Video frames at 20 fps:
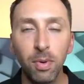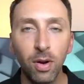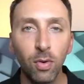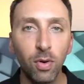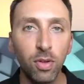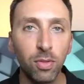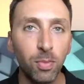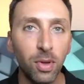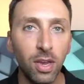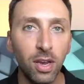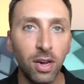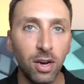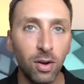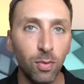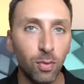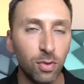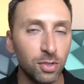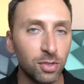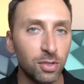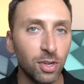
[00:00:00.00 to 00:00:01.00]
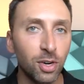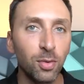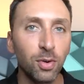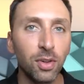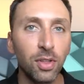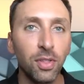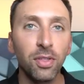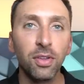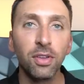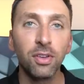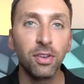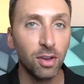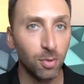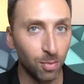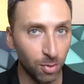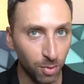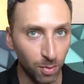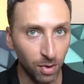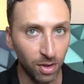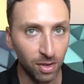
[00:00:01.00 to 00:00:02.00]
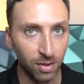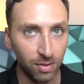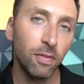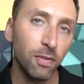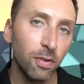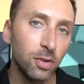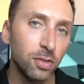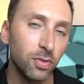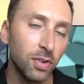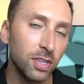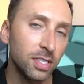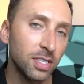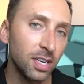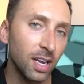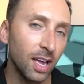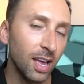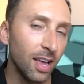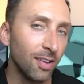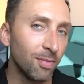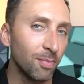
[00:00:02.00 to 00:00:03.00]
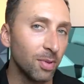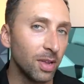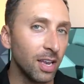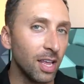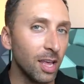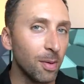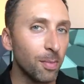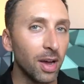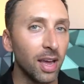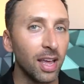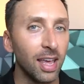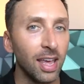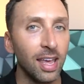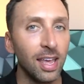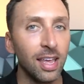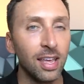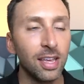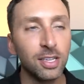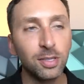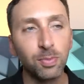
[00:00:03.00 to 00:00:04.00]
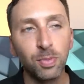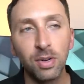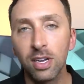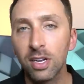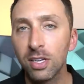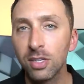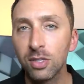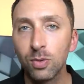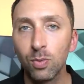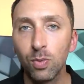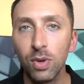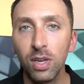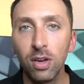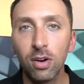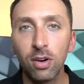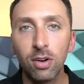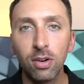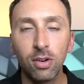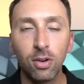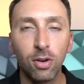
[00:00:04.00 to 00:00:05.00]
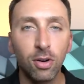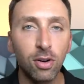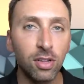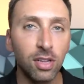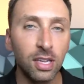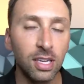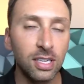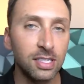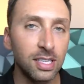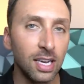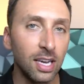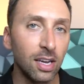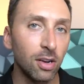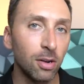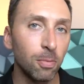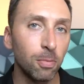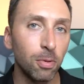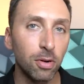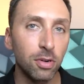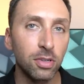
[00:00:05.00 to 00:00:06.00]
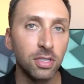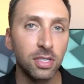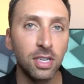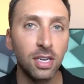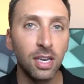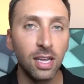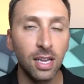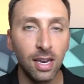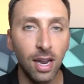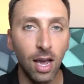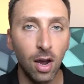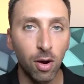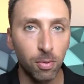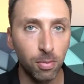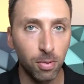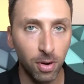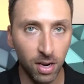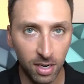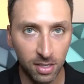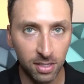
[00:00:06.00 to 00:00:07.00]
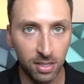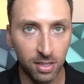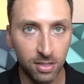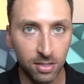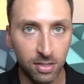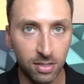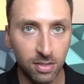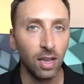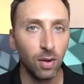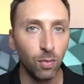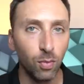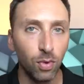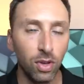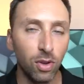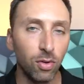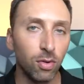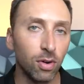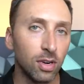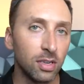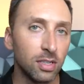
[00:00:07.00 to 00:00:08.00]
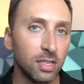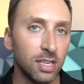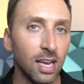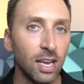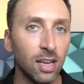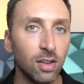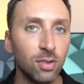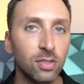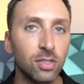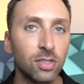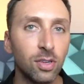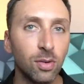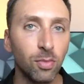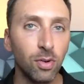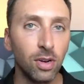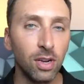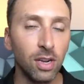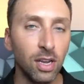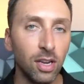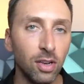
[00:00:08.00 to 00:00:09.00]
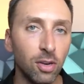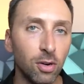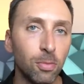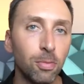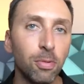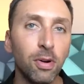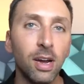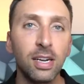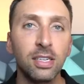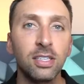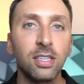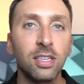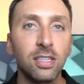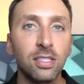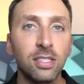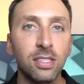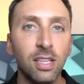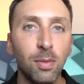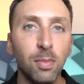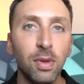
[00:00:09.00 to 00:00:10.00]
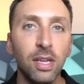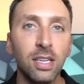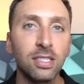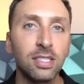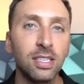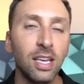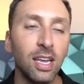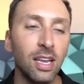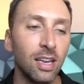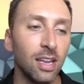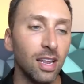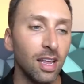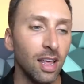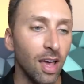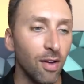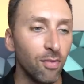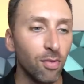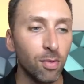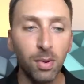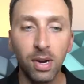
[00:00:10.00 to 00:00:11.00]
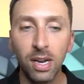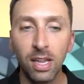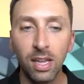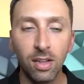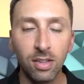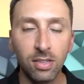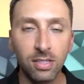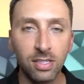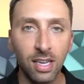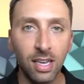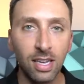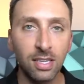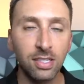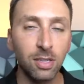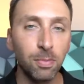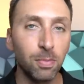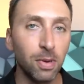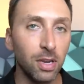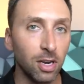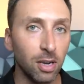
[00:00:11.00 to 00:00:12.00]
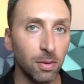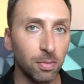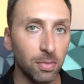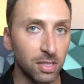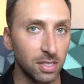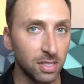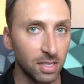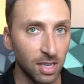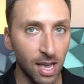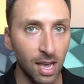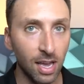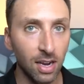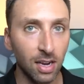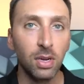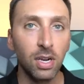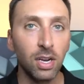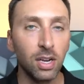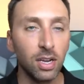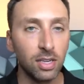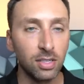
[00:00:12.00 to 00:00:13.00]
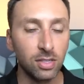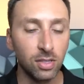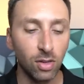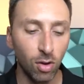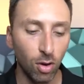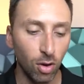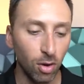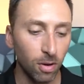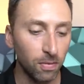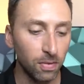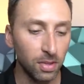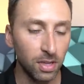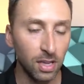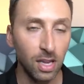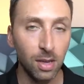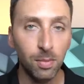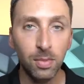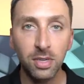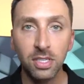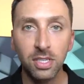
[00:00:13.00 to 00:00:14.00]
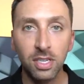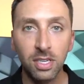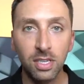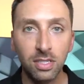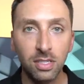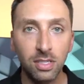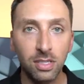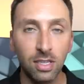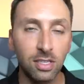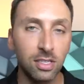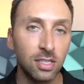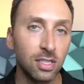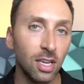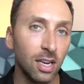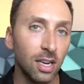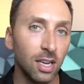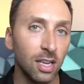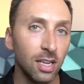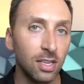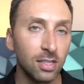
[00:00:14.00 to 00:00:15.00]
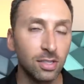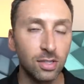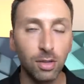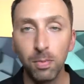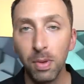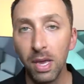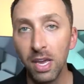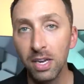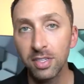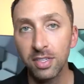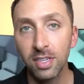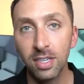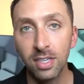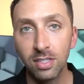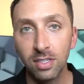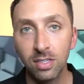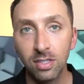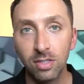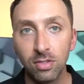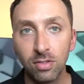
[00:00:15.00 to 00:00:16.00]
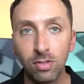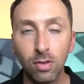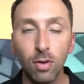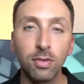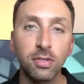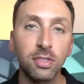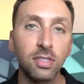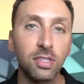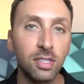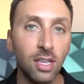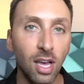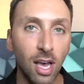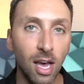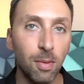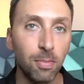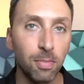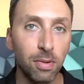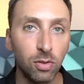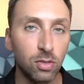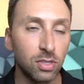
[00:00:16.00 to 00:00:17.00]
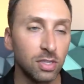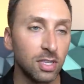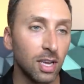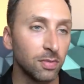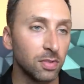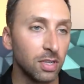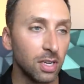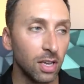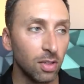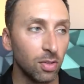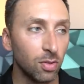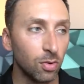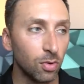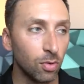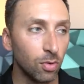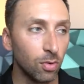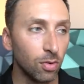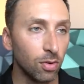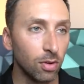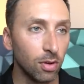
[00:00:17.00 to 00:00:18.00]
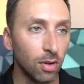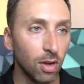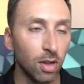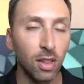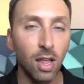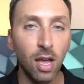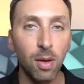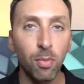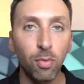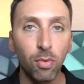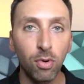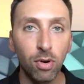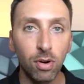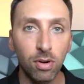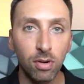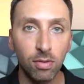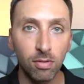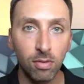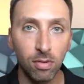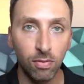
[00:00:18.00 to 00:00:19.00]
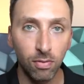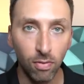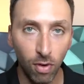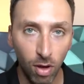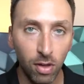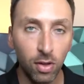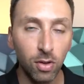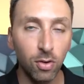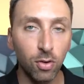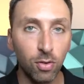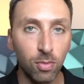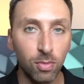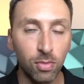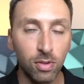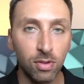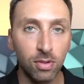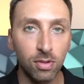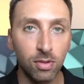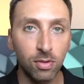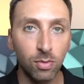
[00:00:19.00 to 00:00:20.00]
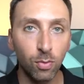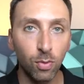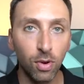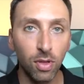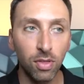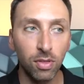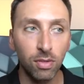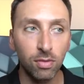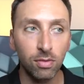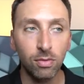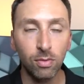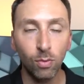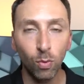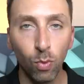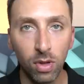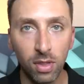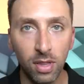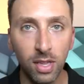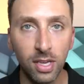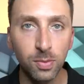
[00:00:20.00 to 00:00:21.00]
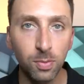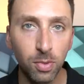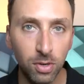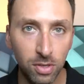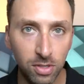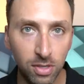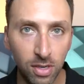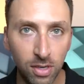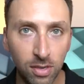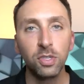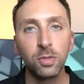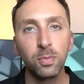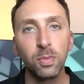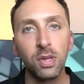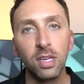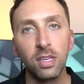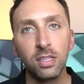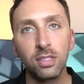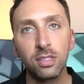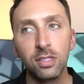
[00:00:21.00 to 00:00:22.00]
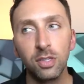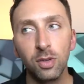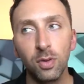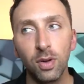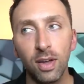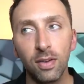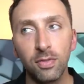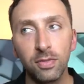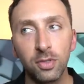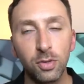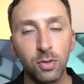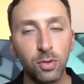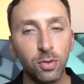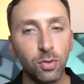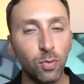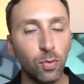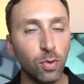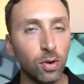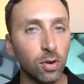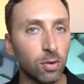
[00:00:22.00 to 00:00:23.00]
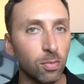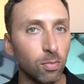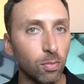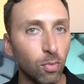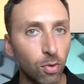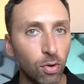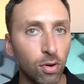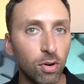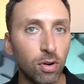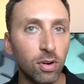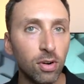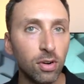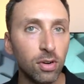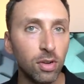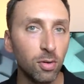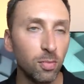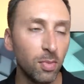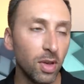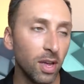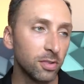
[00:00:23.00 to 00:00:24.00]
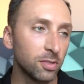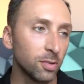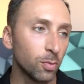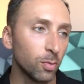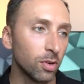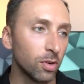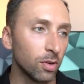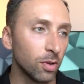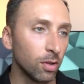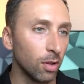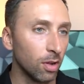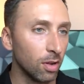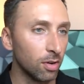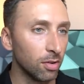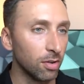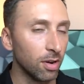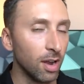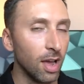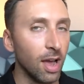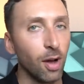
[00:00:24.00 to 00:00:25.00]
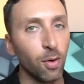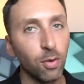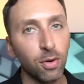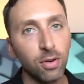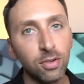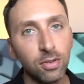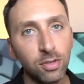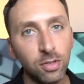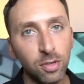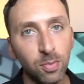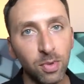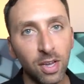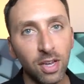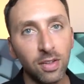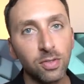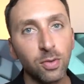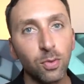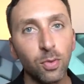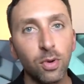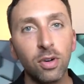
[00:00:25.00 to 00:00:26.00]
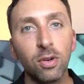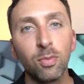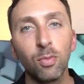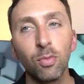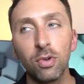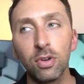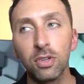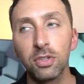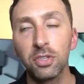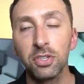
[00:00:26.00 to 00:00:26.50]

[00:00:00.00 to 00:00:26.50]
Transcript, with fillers: bear with me here, we'll start with number one. The first reason I've been MIA is because we are currently down a person in our practice. And when you are down someone in your practice, that means that everybody else has to pick up the slack because all of the images, the studies, the patients don't stop. You just have to get through a lot more volume with one less person, which means you have to work more, you may have to work longer hours, you may have to work more